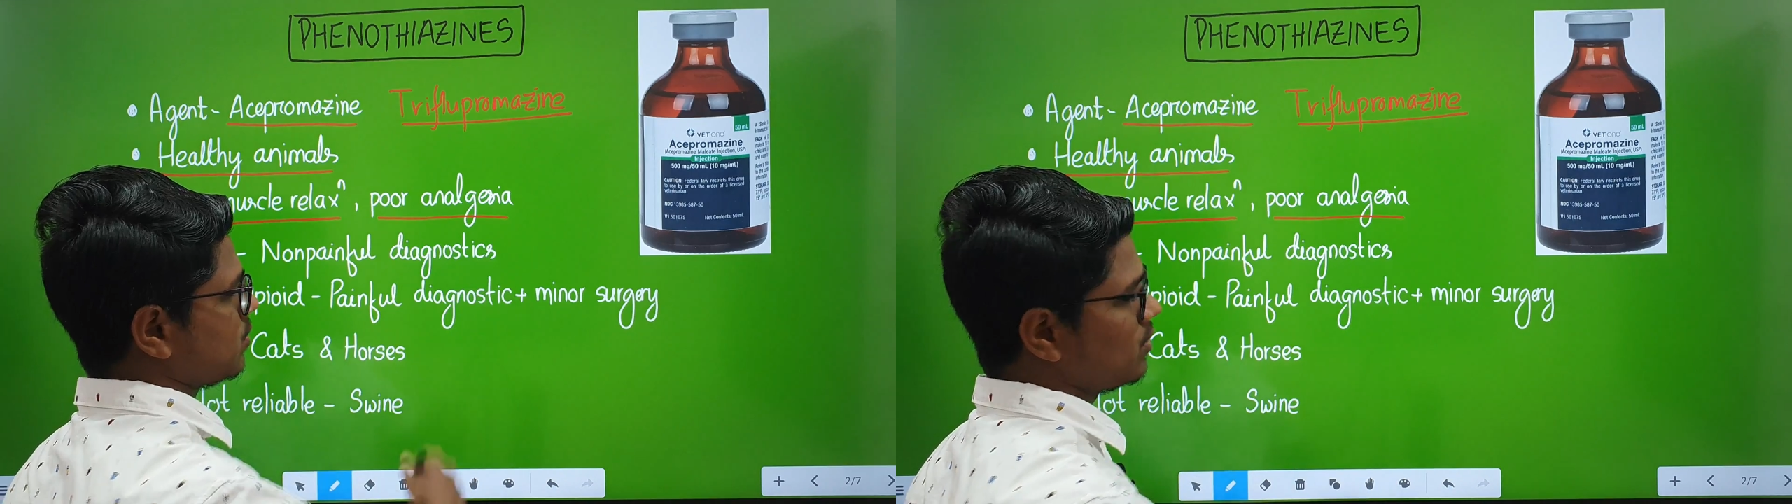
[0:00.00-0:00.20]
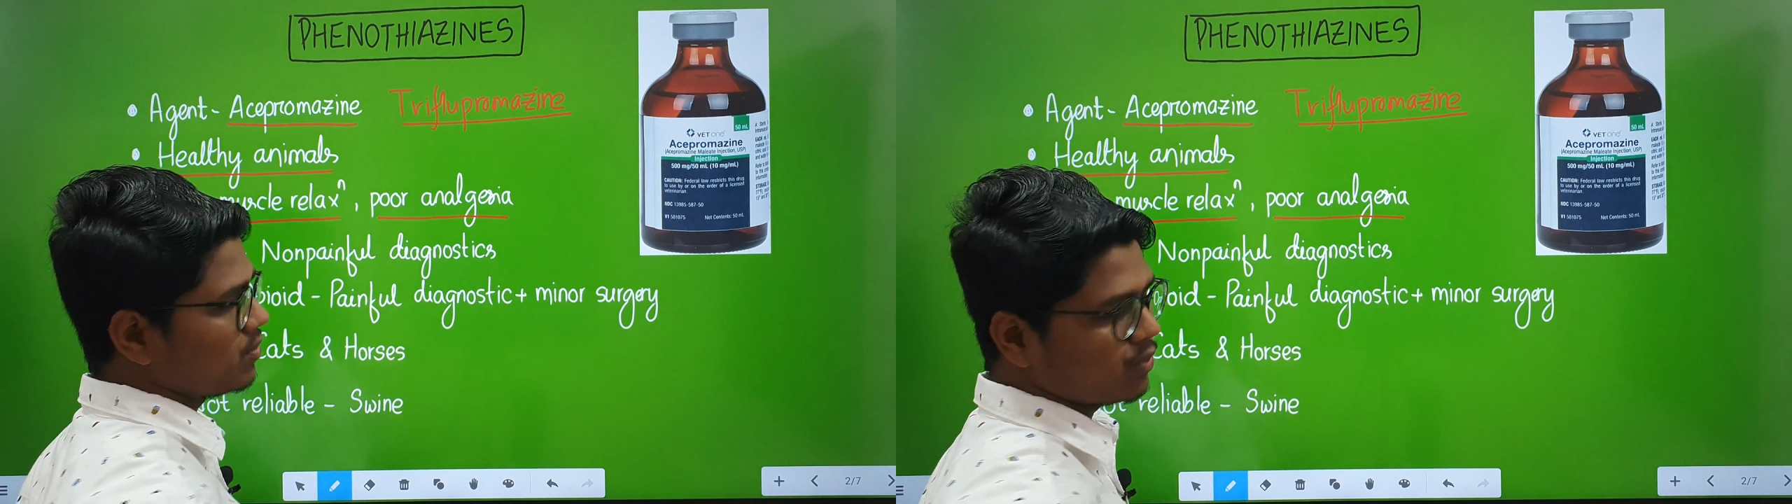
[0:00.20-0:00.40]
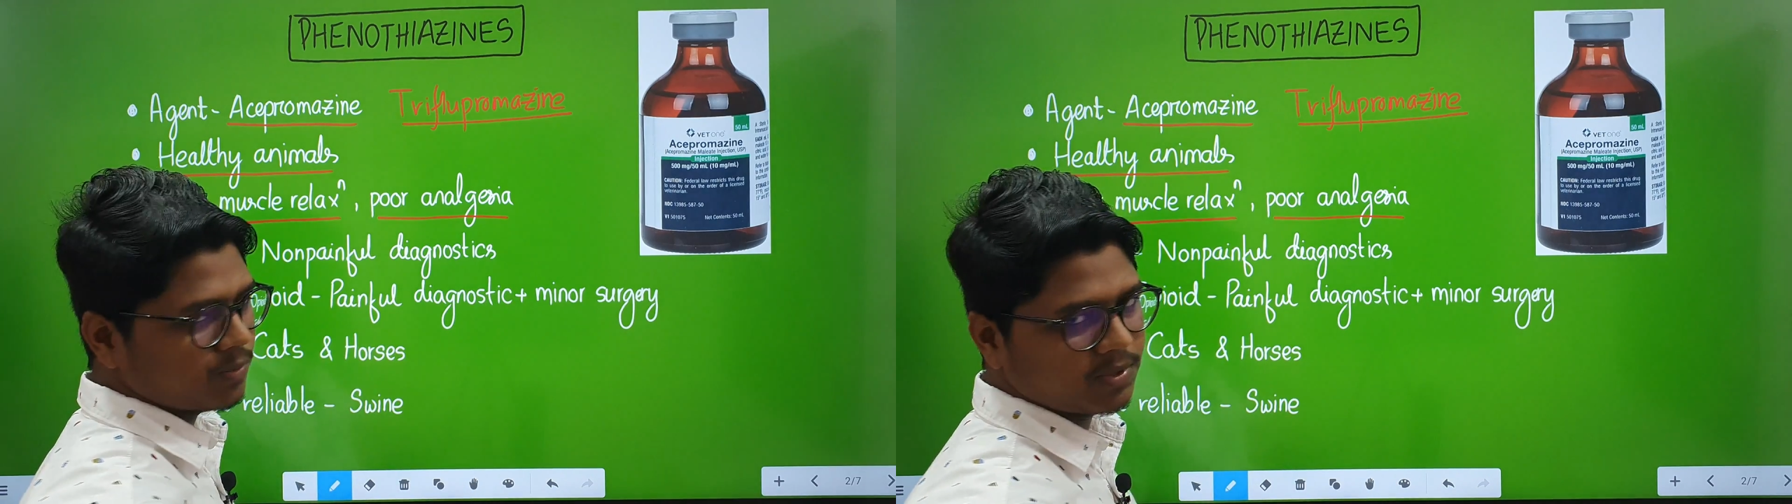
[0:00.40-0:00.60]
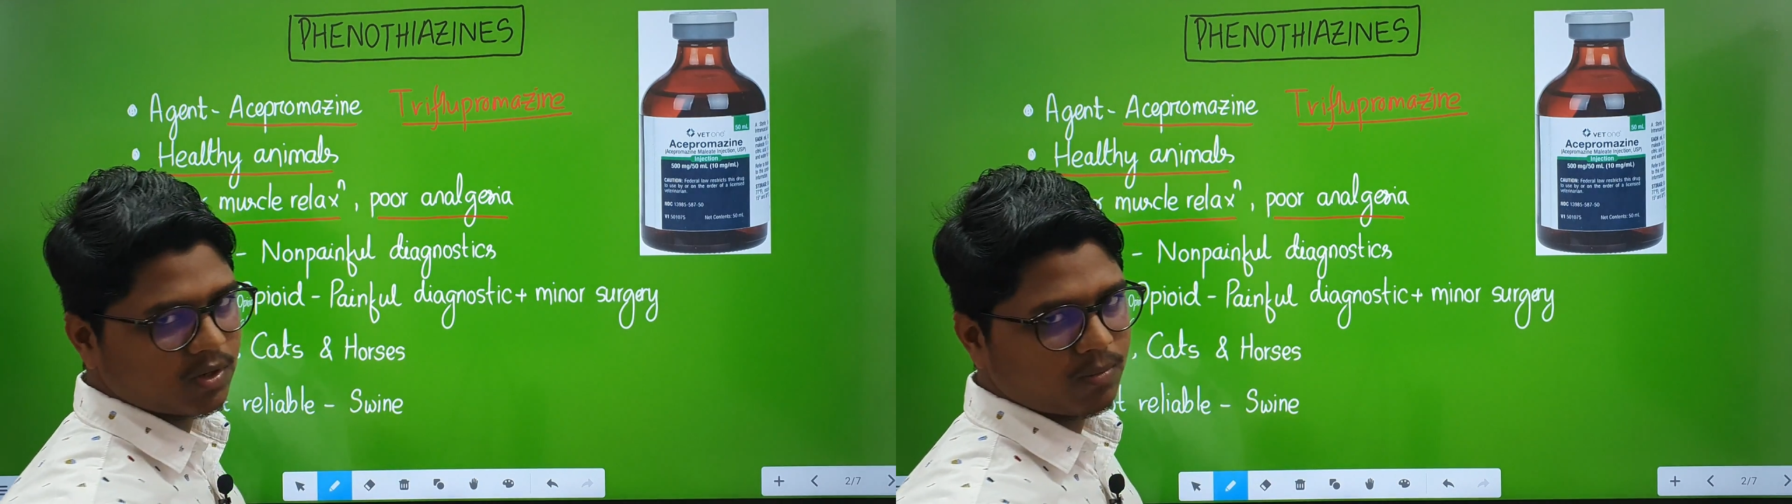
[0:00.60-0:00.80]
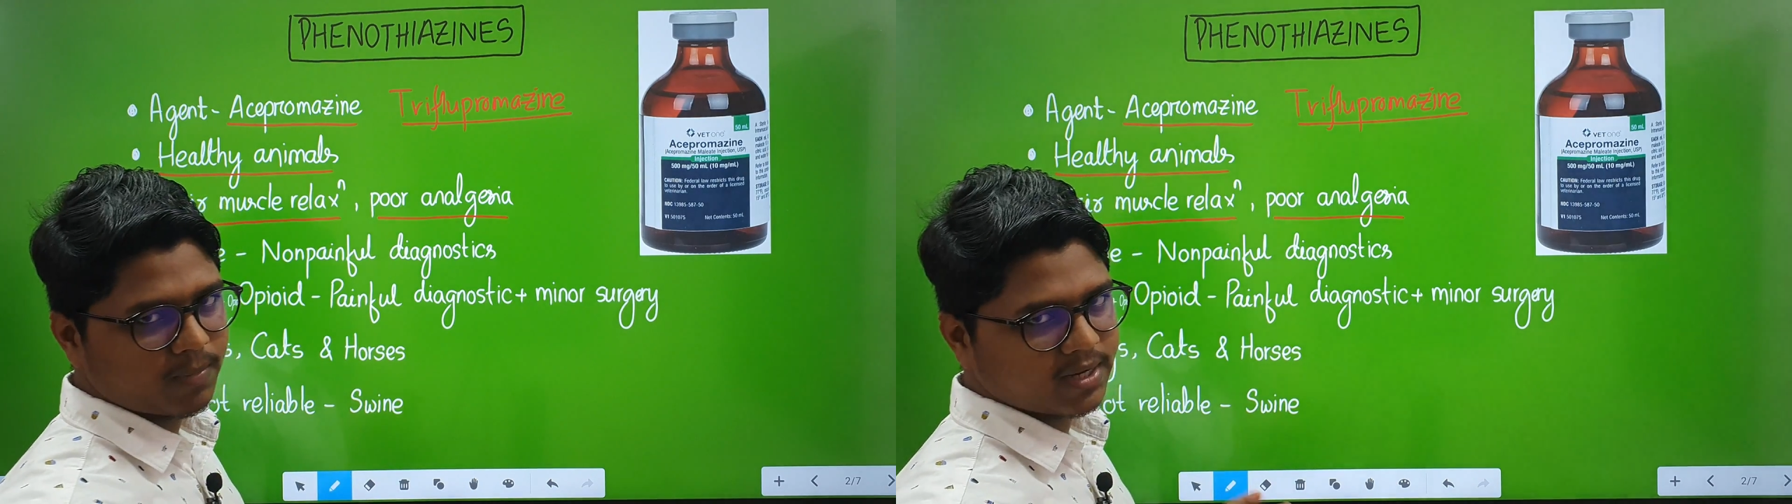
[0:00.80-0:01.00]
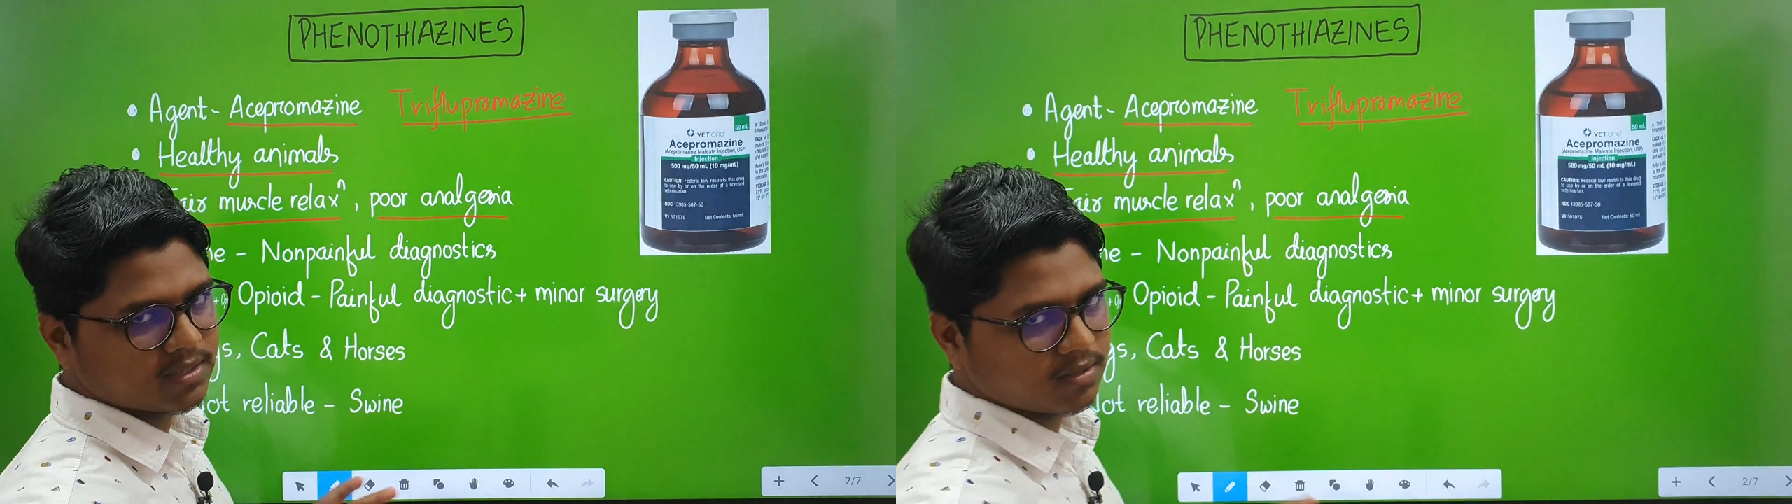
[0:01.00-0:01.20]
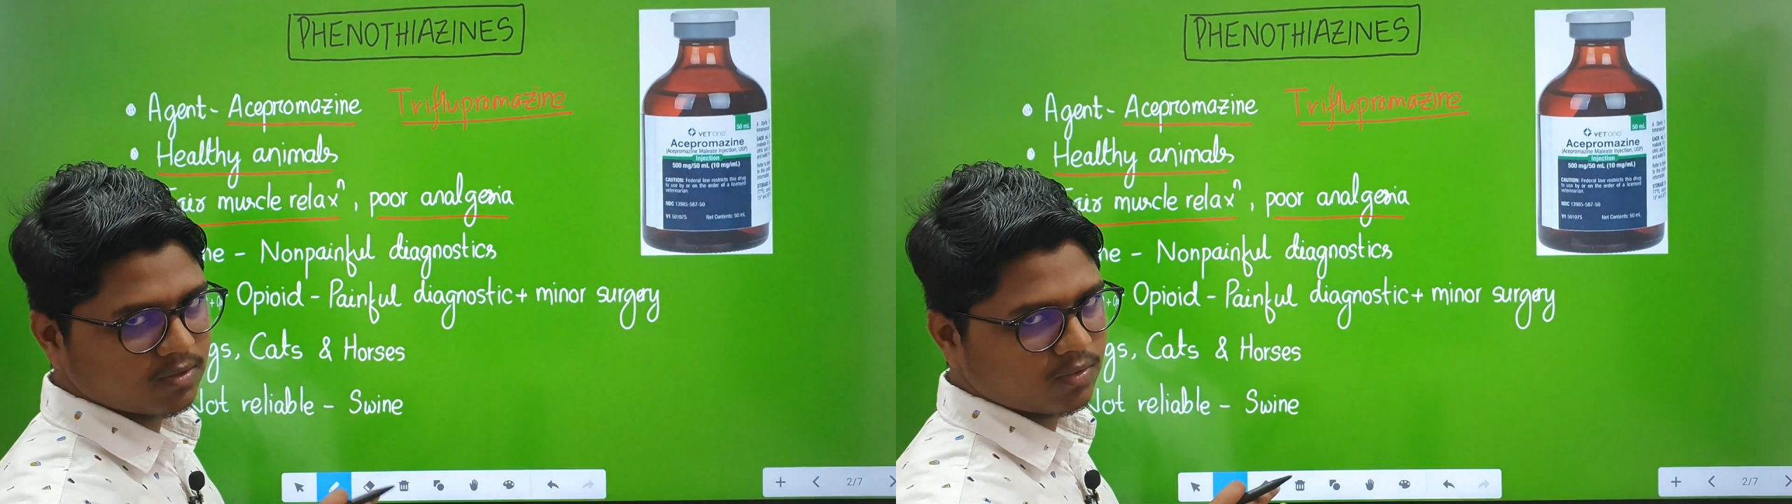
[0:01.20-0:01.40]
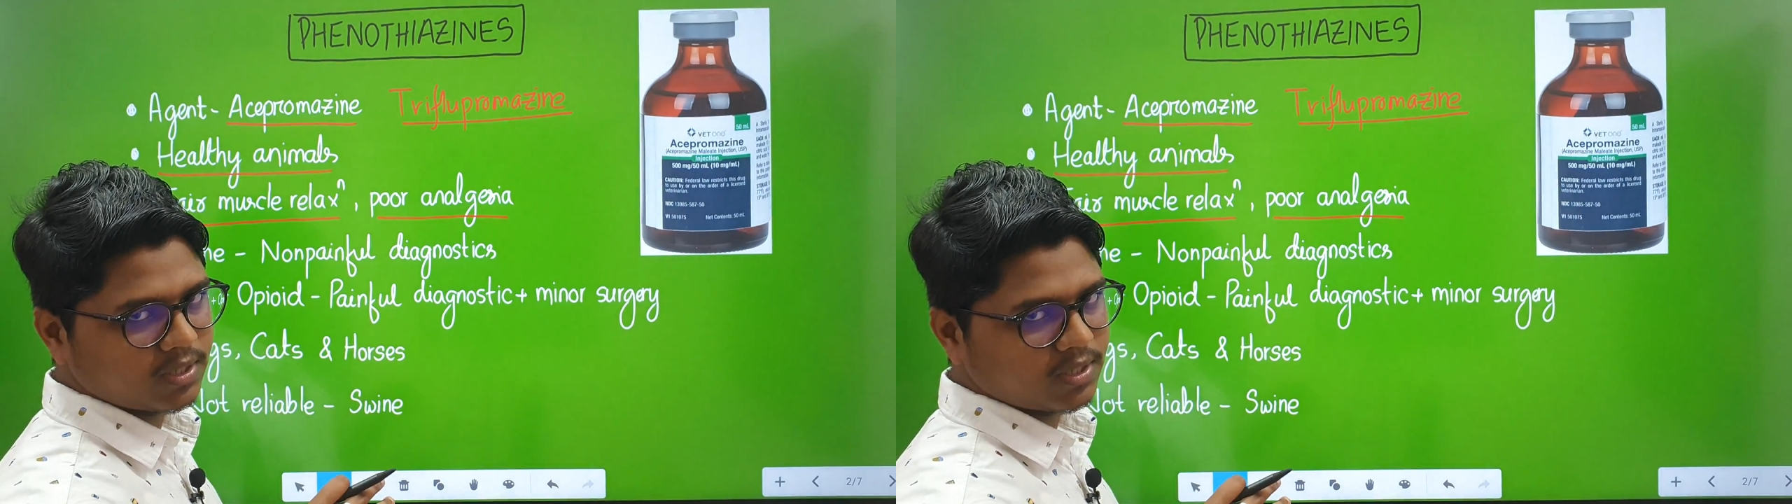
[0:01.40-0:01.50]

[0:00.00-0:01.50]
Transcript: so it should be combined.